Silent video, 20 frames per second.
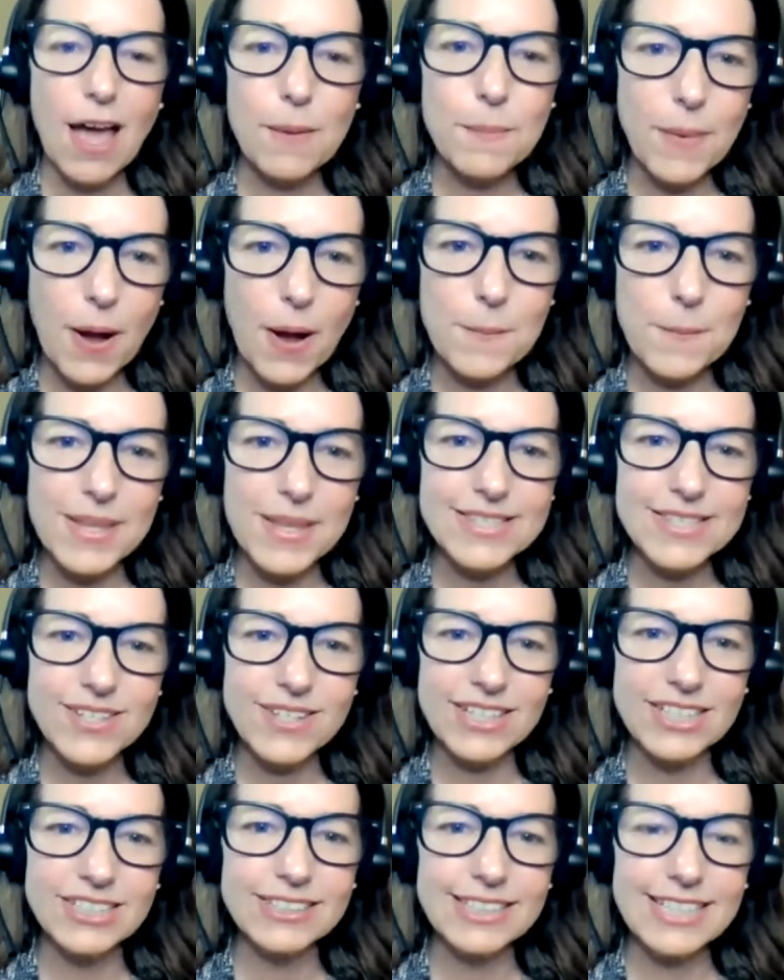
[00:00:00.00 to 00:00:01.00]
about
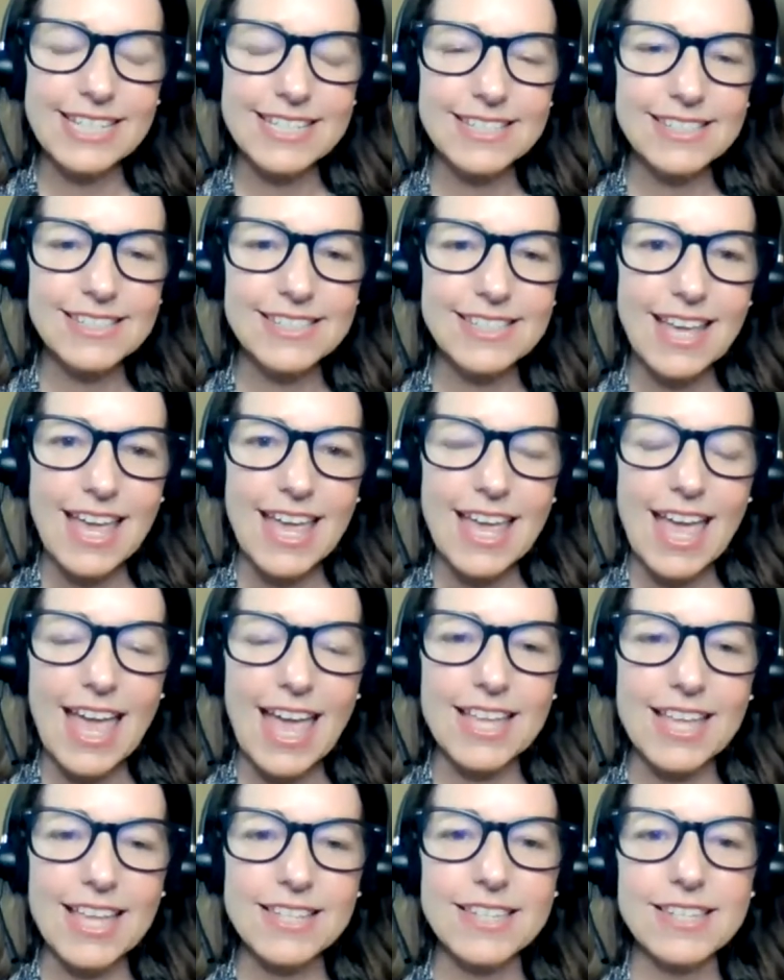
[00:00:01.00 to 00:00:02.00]
mental illness
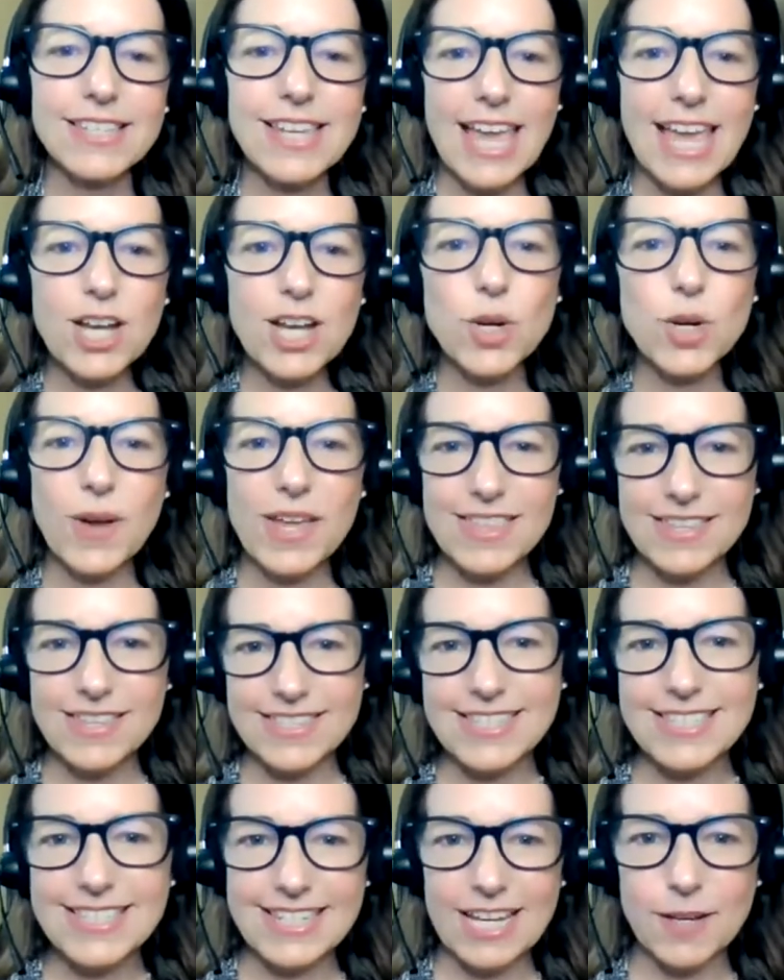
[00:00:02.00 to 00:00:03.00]
and to take away the
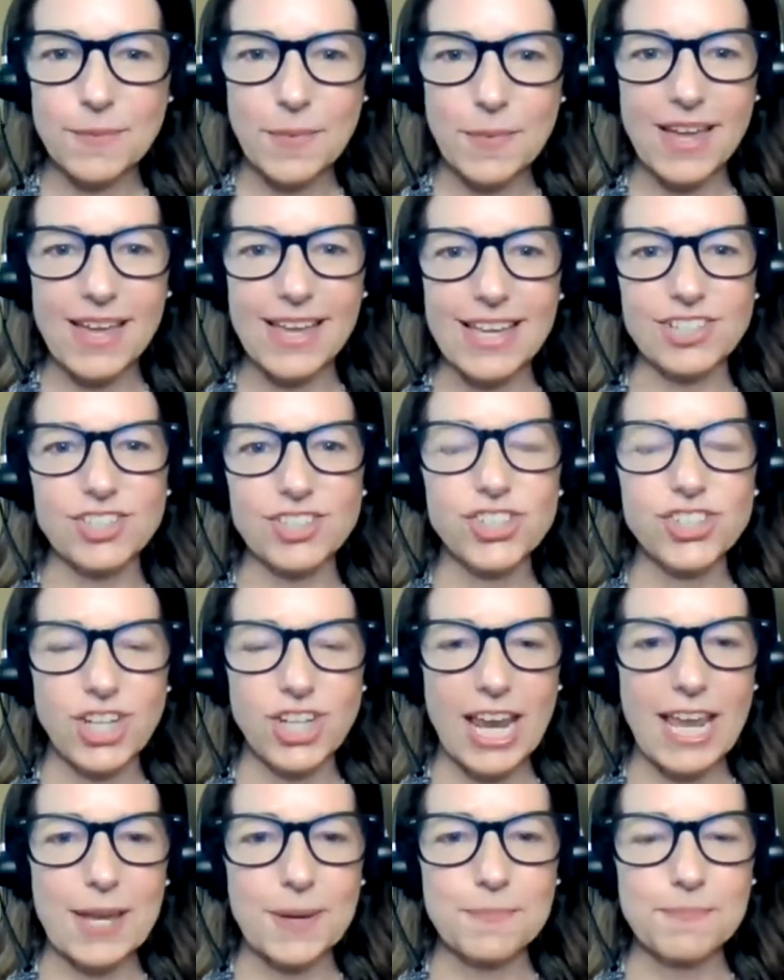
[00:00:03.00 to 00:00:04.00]
stigma and
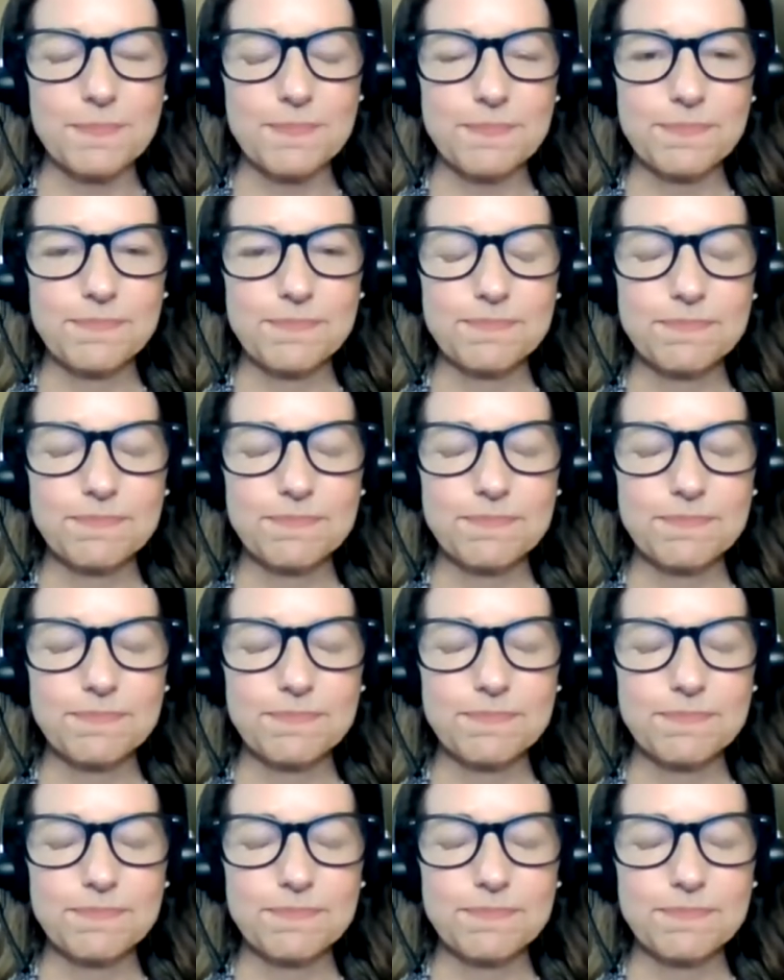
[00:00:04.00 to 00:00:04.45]
shame.